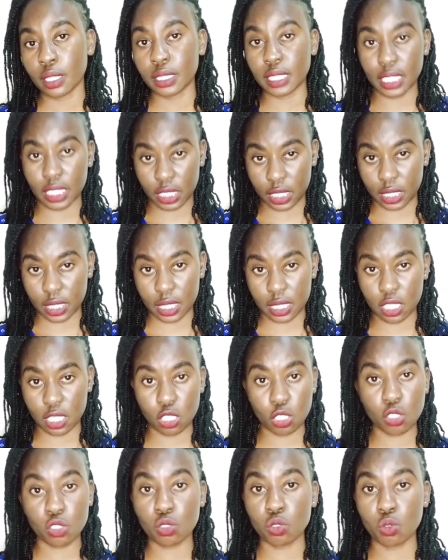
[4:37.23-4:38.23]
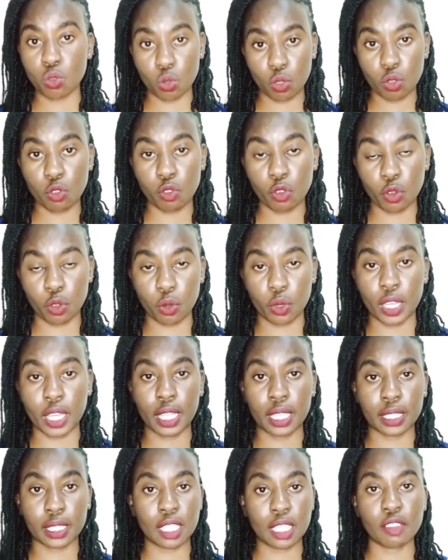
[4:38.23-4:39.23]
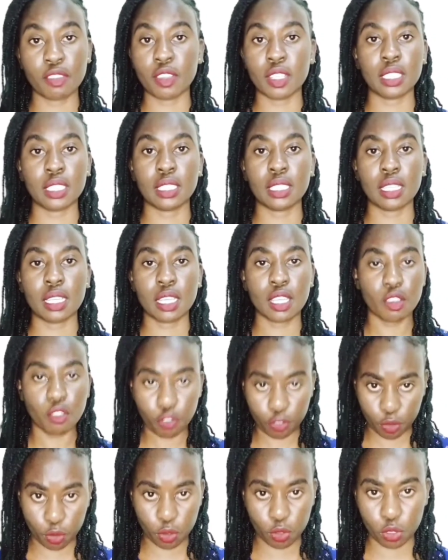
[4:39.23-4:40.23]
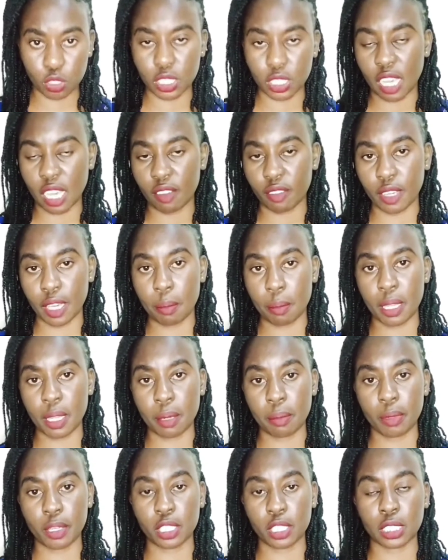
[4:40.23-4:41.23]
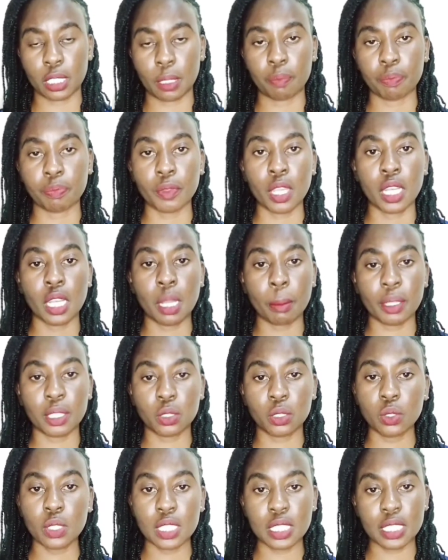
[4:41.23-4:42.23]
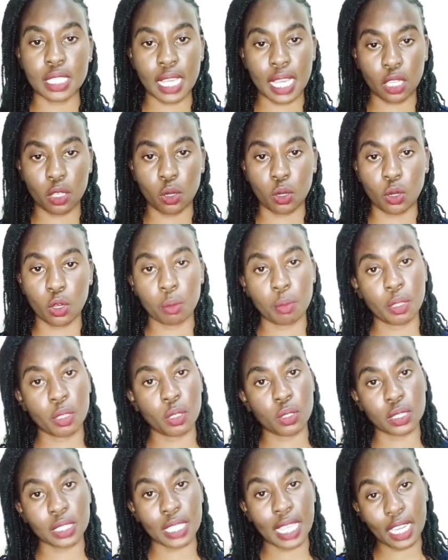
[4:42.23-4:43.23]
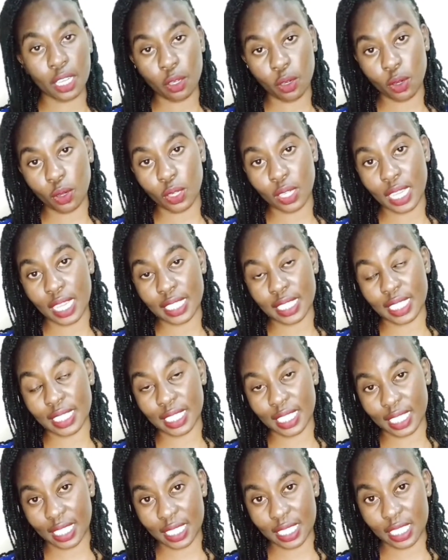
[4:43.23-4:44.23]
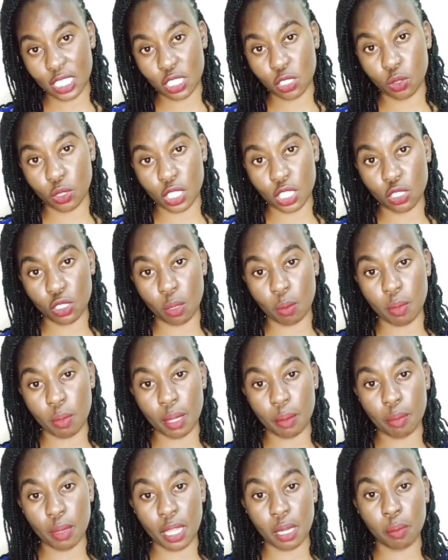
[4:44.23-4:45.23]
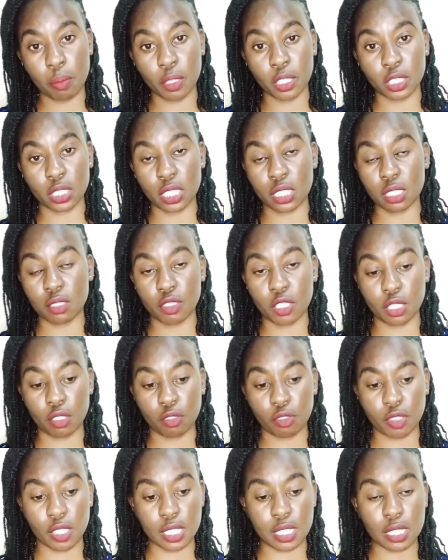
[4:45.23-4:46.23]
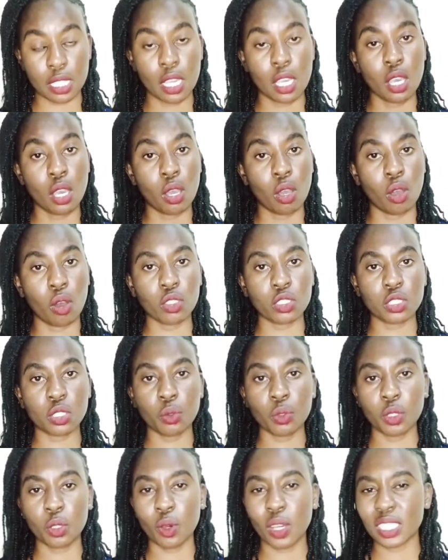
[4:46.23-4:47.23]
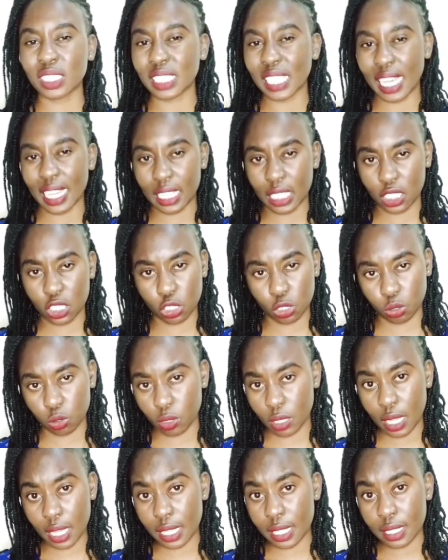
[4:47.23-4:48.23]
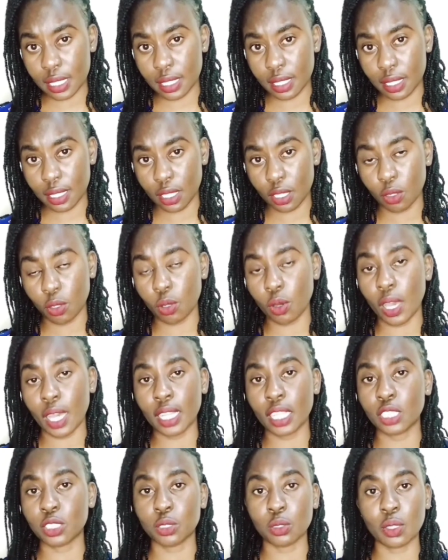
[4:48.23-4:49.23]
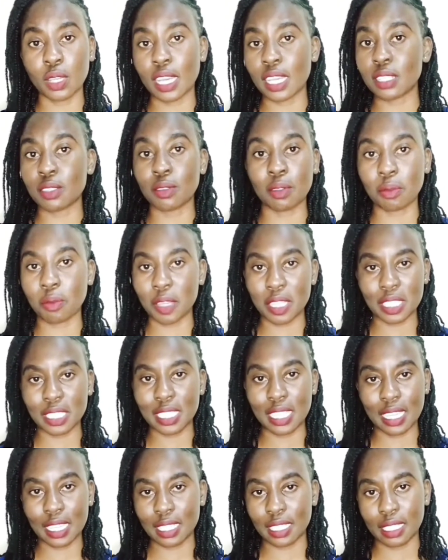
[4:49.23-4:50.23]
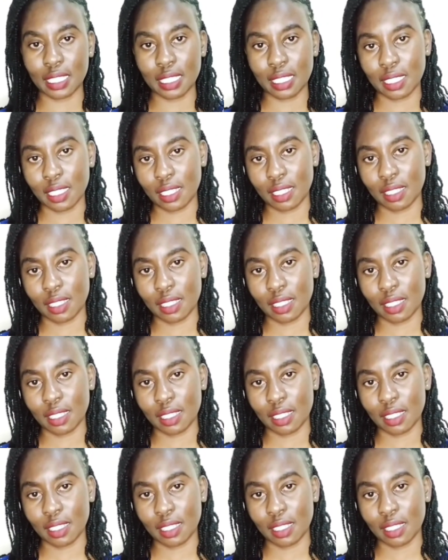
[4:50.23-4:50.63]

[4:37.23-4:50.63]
dangerous. It's not good for your health, even if you don't have high blood pressure. Number two is alcohol, because alcohol has a tendency to raise your blood pressures very fast. Also, we don't want added sugars. Added sugars with weight gain,